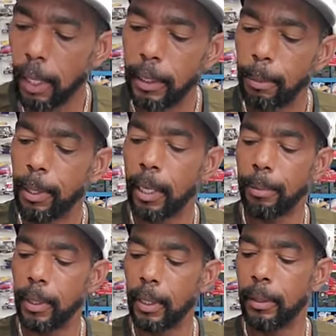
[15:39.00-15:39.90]
I did pick
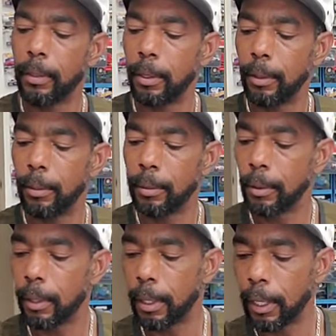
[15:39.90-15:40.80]
up these too.
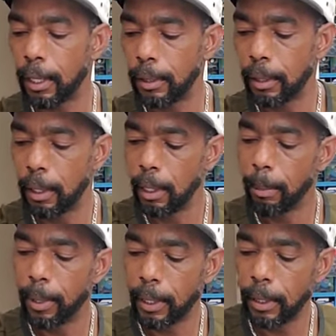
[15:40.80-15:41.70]
Sorry, guys.
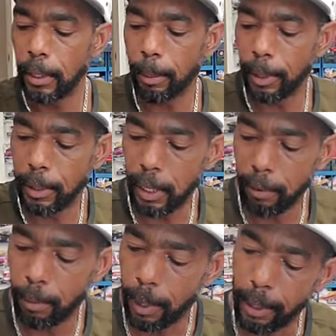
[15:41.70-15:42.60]
Pick these up at
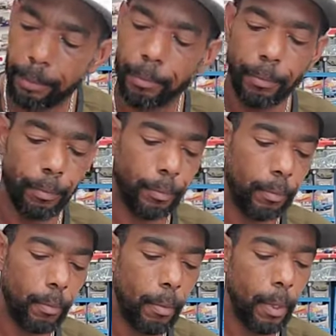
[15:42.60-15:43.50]
Safeway
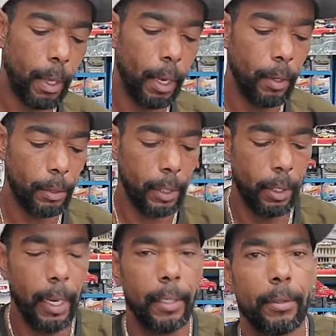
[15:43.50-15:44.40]
of those
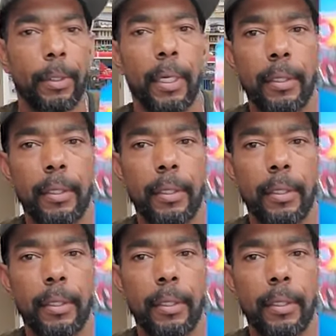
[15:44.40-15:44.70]
international